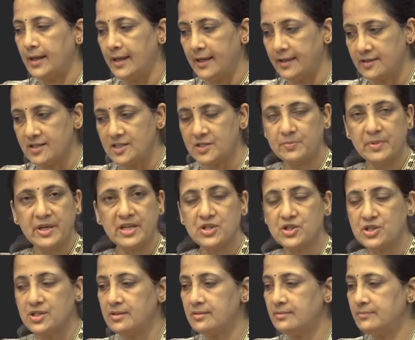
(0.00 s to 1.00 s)
In this
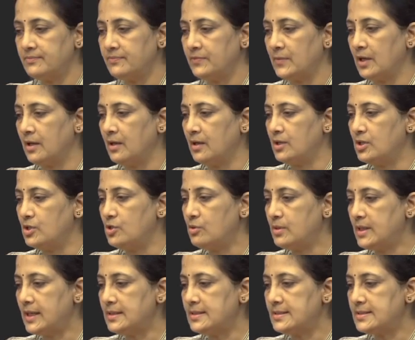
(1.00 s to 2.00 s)
picture,
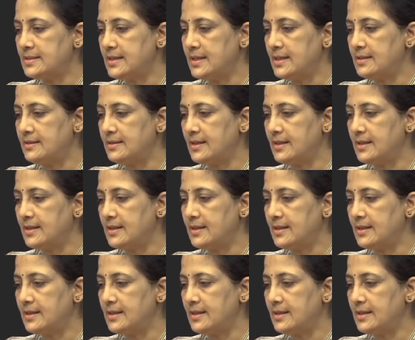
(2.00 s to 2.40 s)
you can see